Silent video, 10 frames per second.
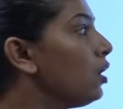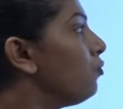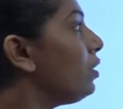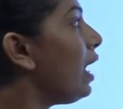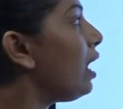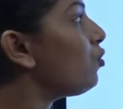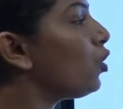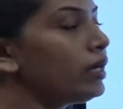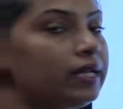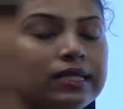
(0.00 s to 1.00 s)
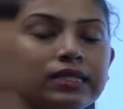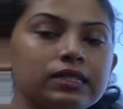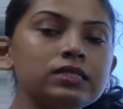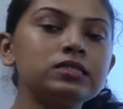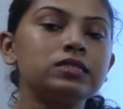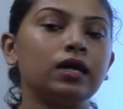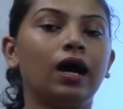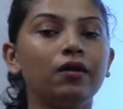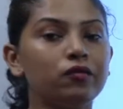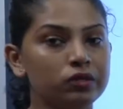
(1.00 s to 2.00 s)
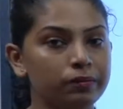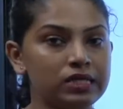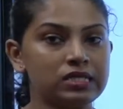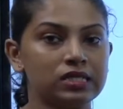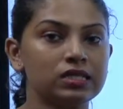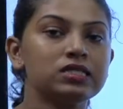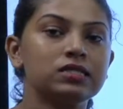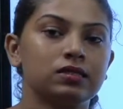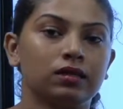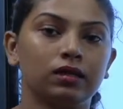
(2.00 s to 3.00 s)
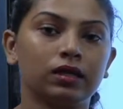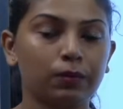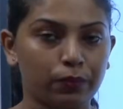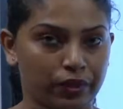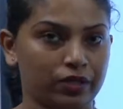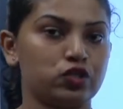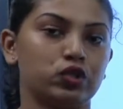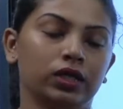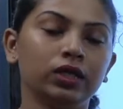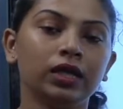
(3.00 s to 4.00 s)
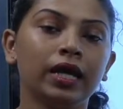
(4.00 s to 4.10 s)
We have already learned 100 meters comprehension,